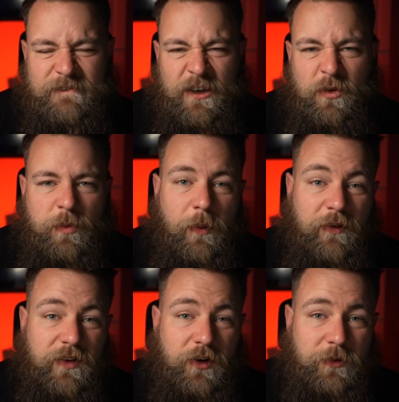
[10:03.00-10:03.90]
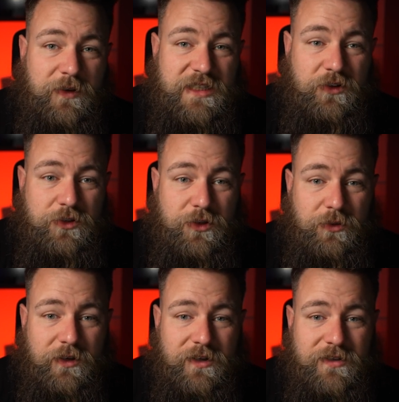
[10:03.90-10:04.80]
I don't want to put my feet on them because they look too
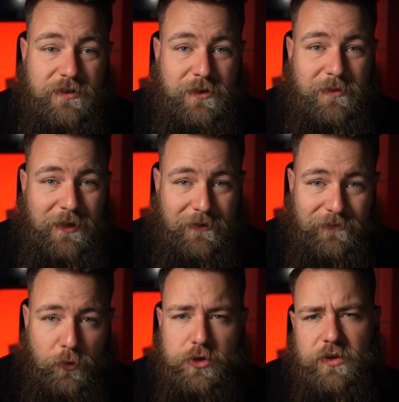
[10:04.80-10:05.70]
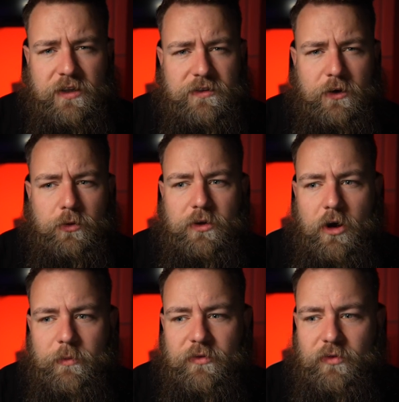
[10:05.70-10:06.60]
nice. You know what I mean? What do you think to the old
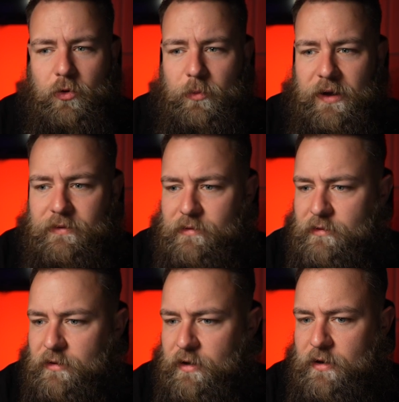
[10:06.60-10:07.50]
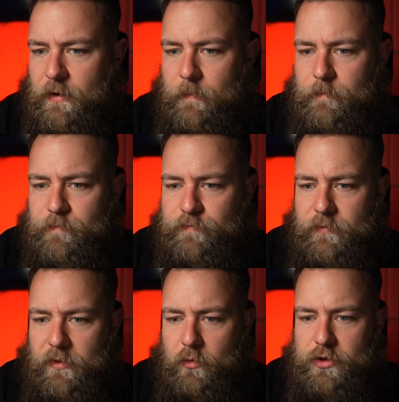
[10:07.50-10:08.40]
diamond floor mats?
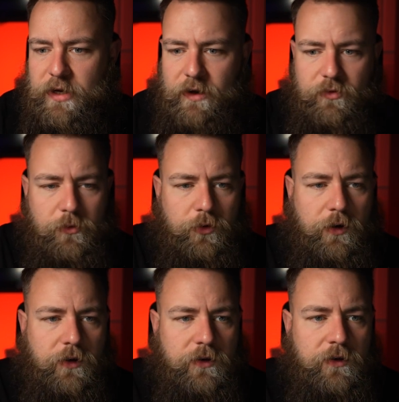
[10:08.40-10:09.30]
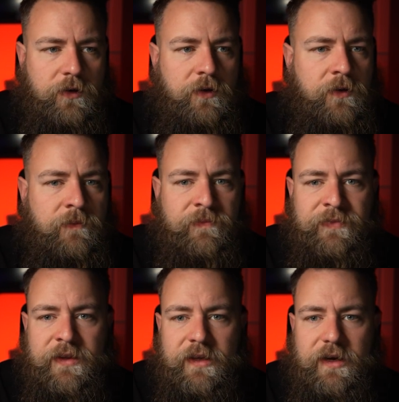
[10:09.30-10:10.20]
Would you have them or not?
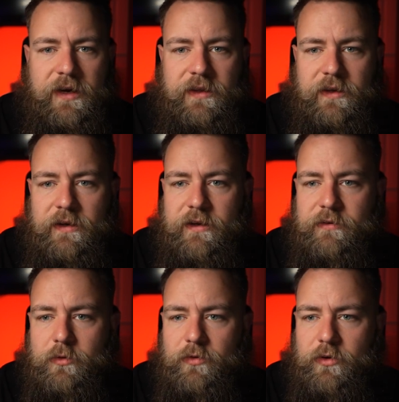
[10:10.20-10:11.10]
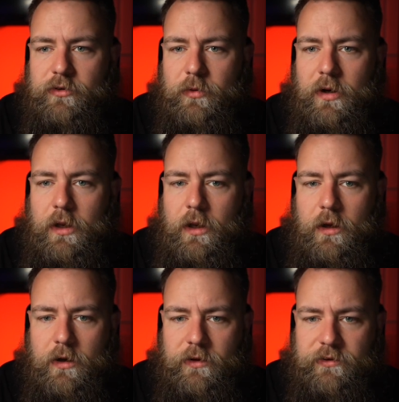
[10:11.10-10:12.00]
And then let's move on to our
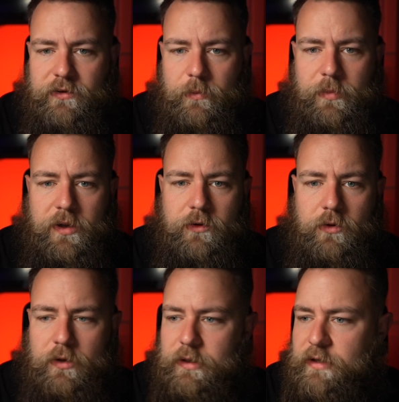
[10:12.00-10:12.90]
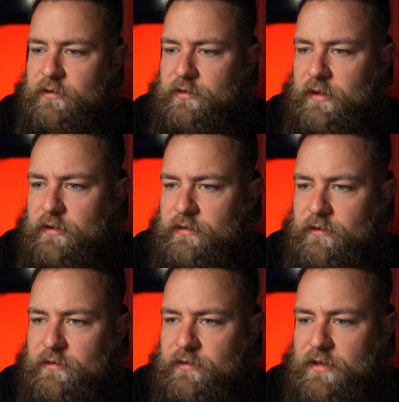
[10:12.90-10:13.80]
last but not least. Now this
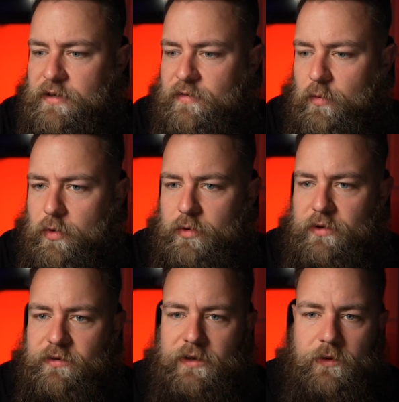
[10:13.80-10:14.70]
is Steve Wilkinson.